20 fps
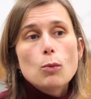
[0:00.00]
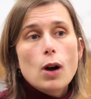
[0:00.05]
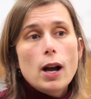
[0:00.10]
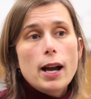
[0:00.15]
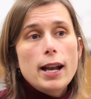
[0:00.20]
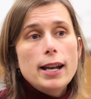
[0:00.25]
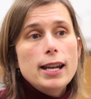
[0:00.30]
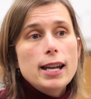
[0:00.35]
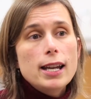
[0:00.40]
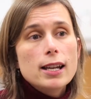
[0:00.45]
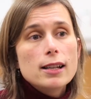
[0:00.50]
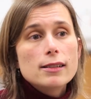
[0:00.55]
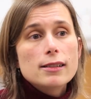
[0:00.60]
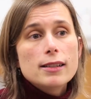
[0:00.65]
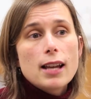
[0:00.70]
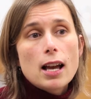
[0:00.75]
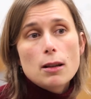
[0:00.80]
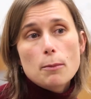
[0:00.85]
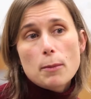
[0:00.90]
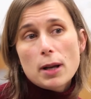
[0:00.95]
one is
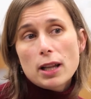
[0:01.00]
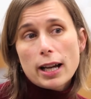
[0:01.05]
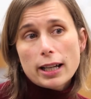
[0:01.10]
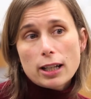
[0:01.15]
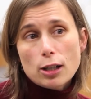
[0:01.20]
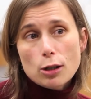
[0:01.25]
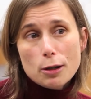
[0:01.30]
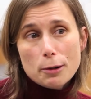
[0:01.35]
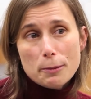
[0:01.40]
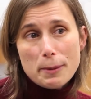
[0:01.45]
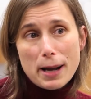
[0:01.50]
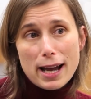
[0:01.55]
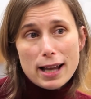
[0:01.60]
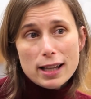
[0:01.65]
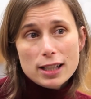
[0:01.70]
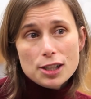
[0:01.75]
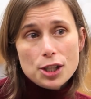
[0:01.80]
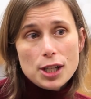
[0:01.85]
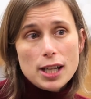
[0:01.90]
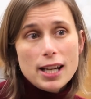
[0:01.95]
cell and molecular
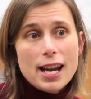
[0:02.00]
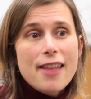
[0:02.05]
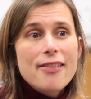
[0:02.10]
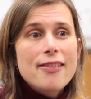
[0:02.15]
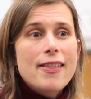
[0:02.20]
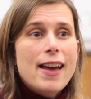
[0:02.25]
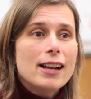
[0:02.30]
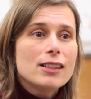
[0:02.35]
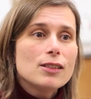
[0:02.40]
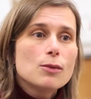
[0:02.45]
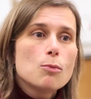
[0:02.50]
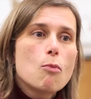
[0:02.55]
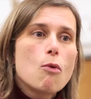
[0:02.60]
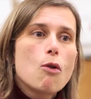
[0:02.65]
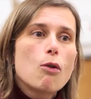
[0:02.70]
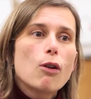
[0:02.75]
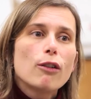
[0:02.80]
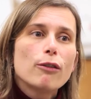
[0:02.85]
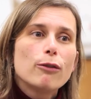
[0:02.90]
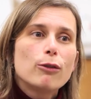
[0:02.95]
biology, and that's
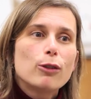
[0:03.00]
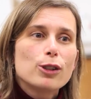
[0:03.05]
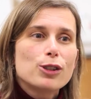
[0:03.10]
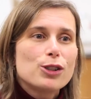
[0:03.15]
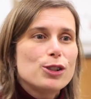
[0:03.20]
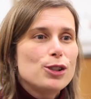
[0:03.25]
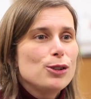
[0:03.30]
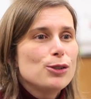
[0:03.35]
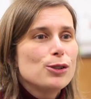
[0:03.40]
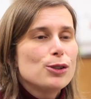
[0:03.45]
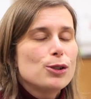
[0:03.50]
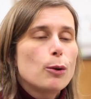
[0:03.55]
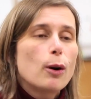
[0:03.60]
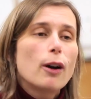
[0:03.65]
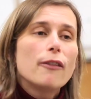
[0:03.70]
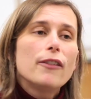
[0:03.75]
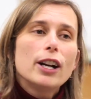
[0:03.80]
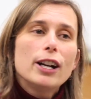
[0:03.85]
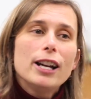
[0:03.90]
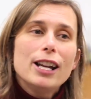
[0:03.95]
more for students who
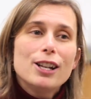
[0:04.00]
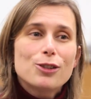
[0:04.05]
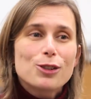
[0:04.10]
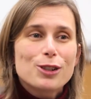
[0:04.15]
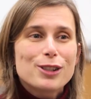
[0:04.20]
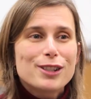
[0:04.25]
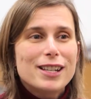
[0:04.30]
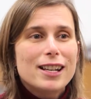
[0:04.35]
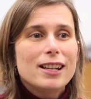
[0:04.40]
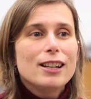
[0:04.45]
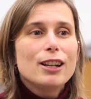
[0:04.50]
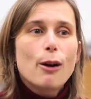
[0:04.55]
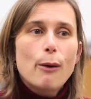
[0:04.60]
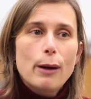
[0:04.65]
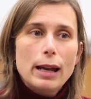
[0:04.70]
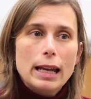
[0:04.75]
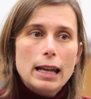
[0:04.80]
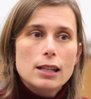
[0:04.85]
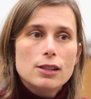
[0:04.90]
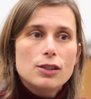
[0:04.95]
are very interested in
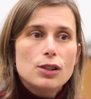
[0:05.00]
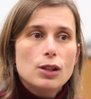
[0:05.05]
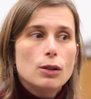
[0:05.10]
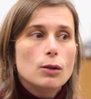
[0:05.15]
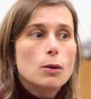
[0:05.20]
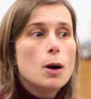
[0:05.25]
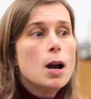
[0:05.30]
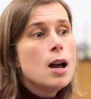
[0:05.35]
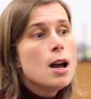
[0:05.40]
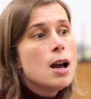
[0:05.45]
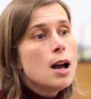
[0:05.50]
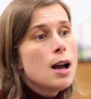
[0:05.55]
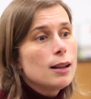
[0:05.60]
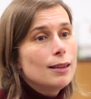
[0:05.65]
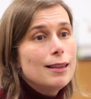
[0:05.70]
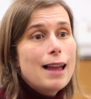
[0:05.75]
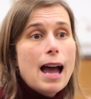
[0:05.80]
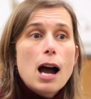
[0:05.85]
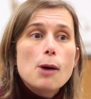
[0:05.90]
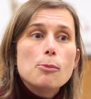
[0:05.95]
going into
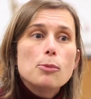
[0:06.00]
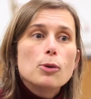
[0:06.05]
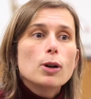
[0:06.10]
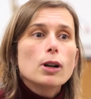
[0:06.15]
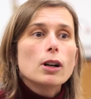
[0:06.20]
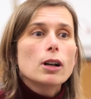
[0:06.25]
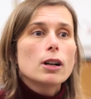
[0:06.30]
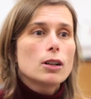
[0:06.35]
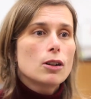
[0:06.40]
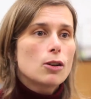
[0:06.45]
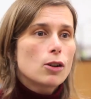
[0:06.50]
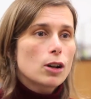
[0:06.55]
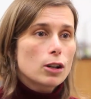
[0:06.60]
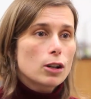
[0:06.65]
lab work or